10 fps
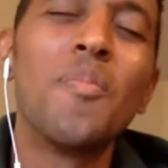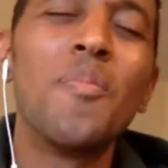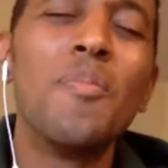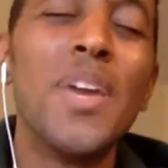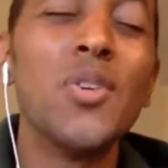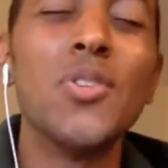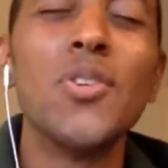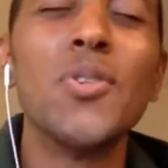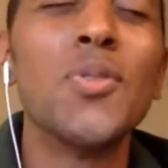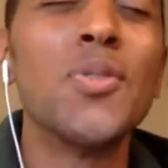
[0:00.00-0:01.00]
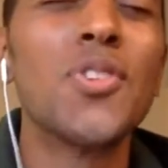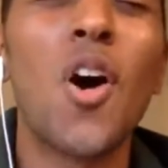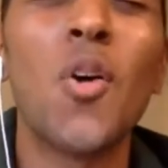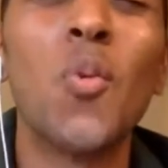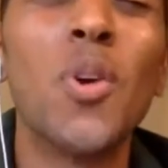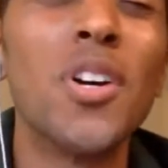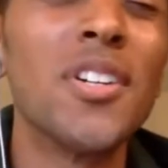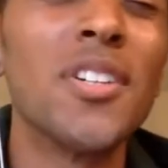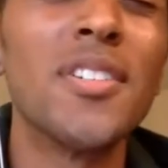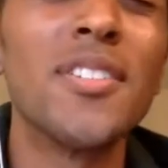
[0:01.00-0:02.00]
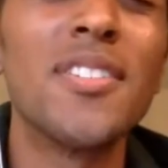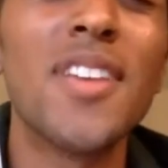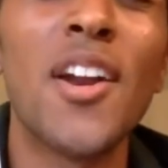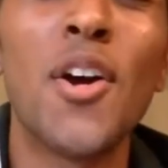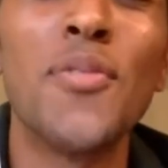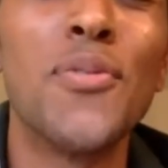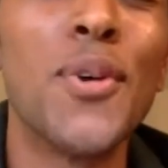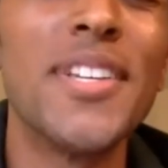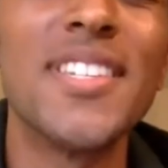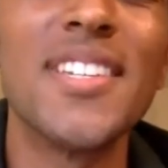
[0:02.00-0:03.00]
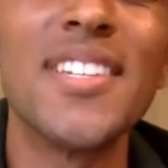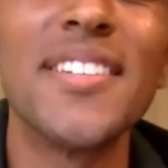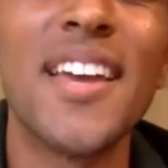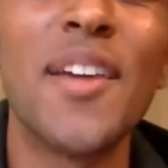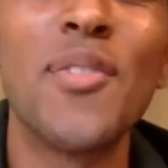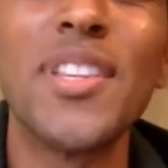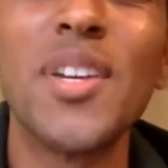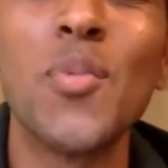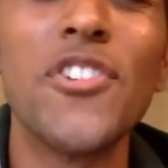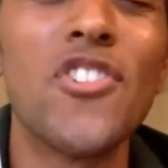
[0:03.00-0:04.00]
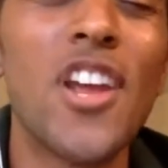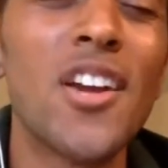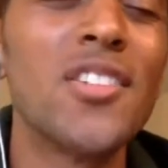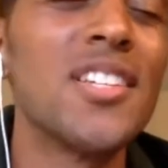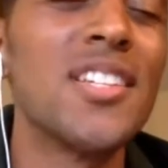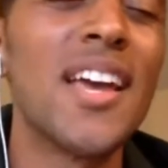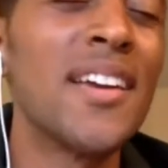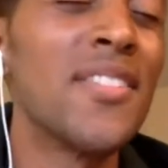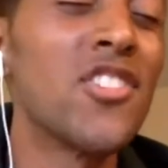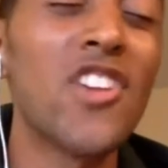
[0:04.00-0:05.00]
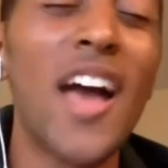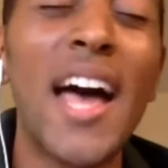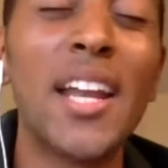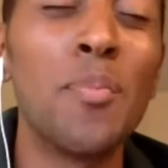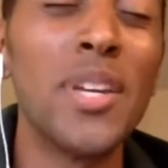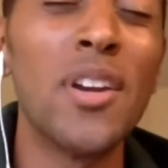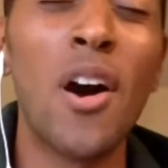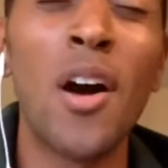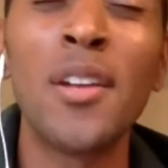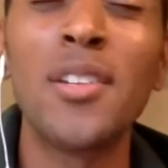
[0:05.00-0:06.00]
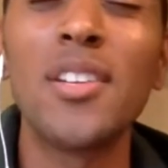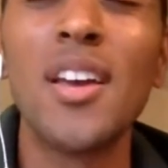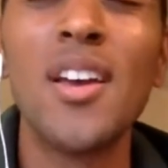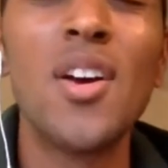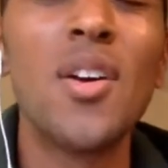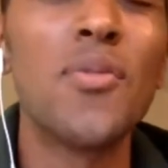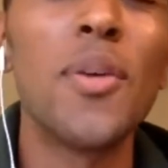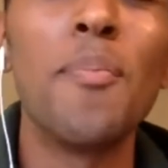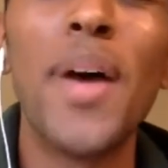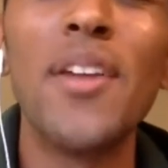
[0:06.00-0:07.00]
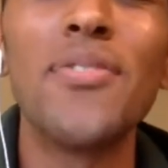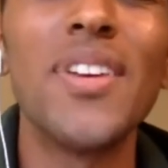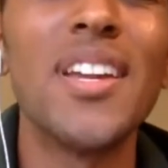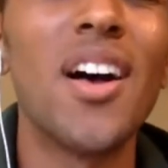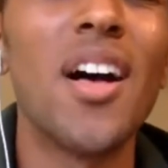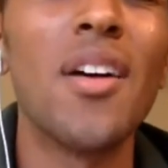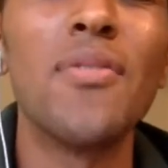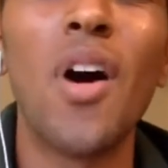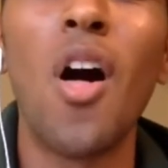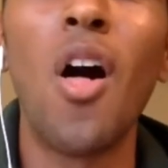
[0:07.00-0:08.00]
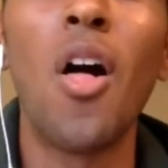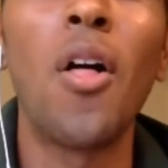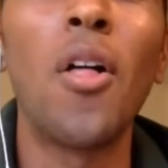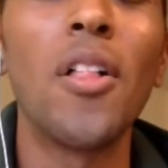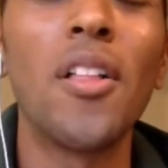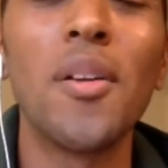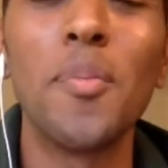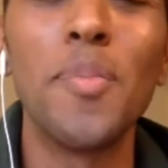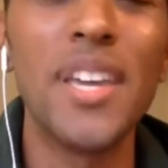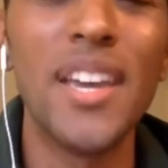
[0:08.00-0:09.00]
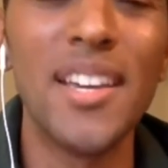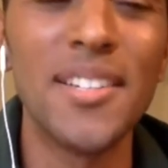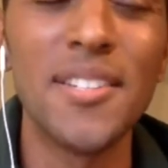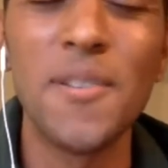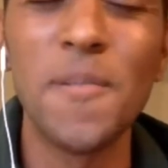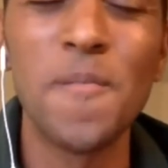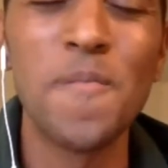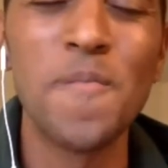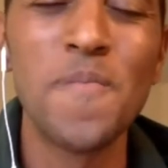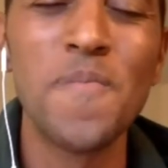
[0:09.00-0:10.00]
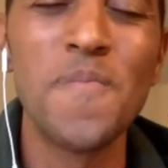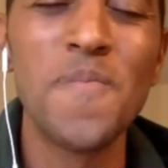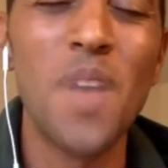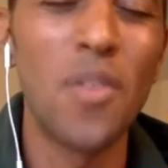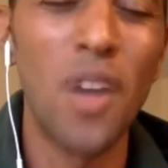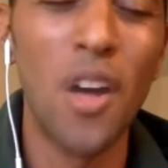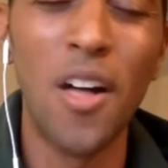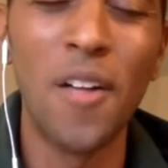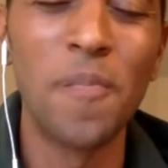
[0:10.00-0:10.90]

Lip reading: May you use our words and our voices and everything we share today in the chat and beyond for the benefit of all beings, of all.